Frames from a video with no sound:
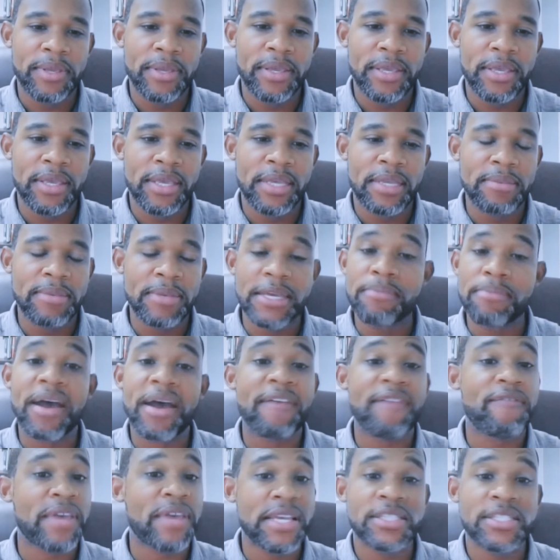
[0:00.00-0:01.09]
in
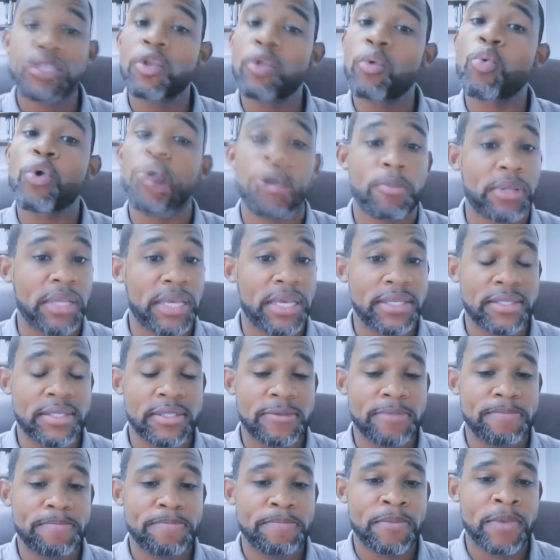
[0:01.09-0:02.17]
my face in the
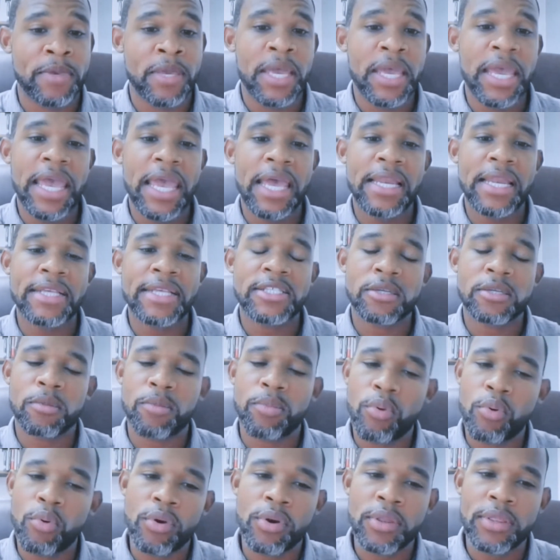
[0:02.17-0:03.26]
workplace. And it's
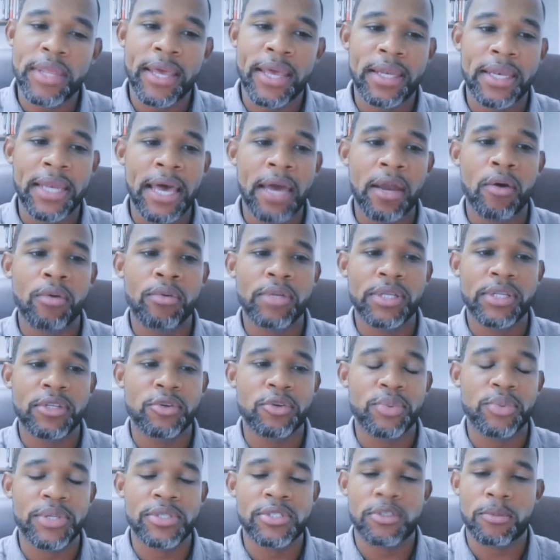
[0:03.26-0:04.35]
important that not only
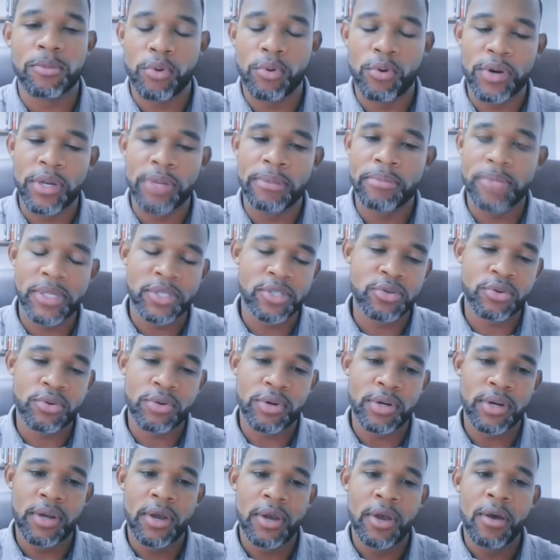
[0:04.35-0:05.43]
do we support and
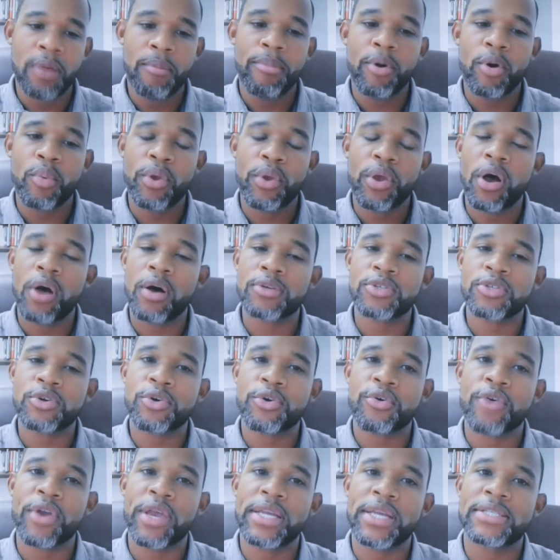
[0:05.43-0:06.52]
mentor, but we also
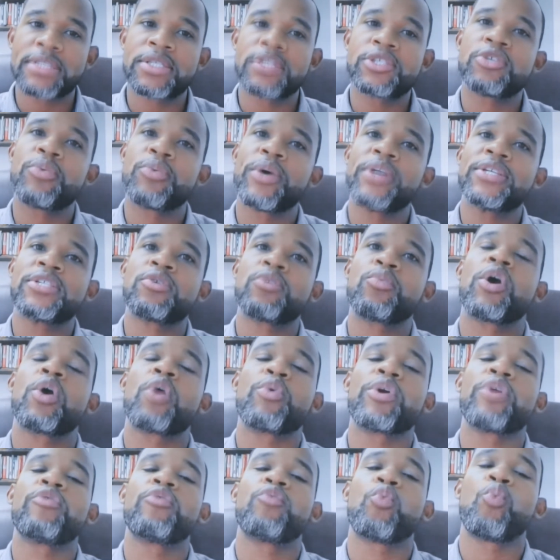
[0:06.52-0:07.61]
create a situation
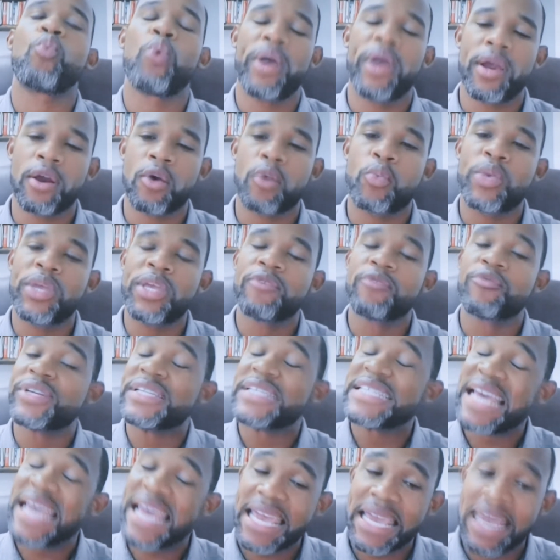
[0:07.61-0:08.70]
where we
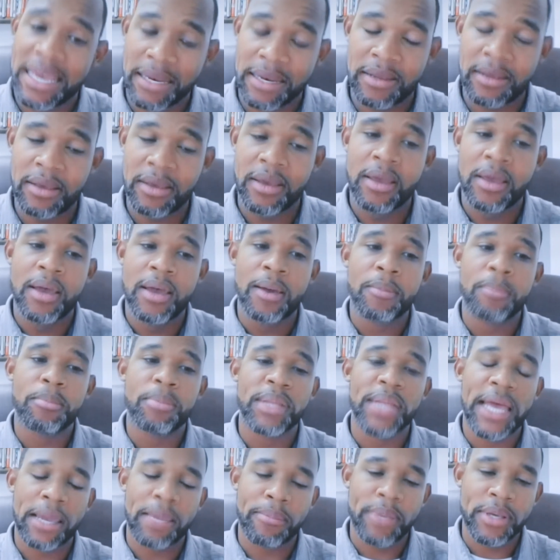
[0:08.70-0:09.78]
retain
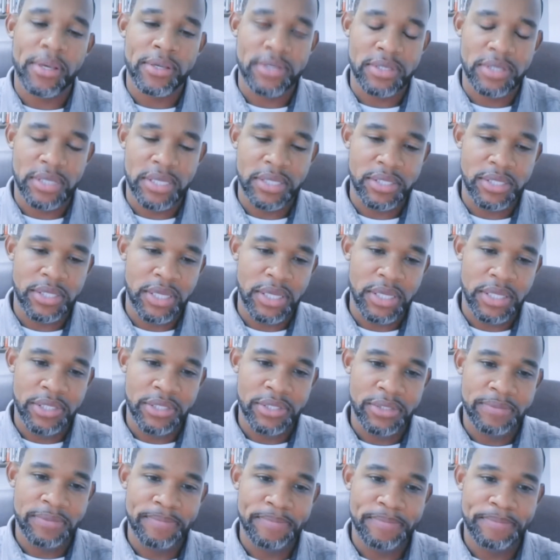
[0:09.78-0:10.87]
Black males in
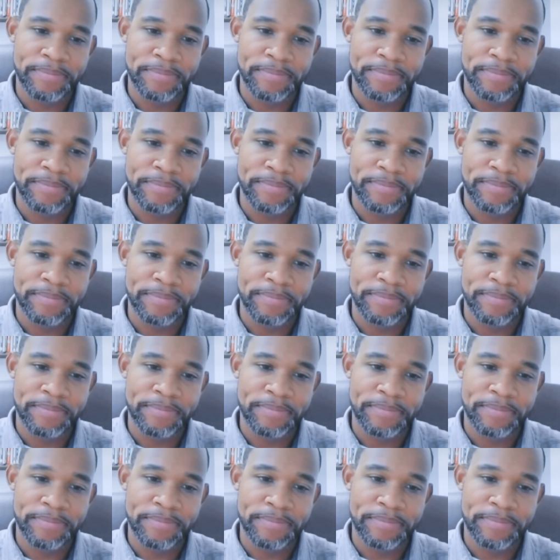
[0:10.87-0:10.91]
education.